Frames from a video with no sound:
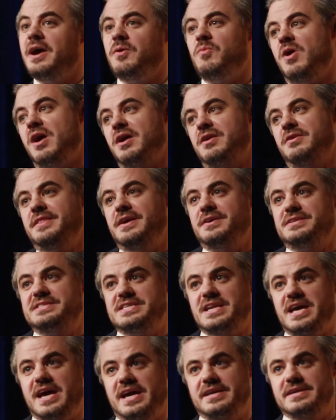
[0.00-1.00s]
get water there
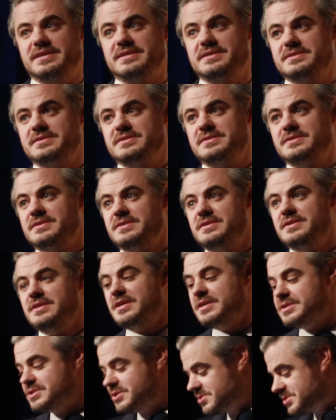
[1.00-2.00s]
today.
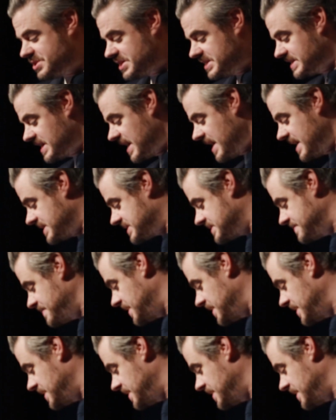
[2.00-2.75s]
So she takes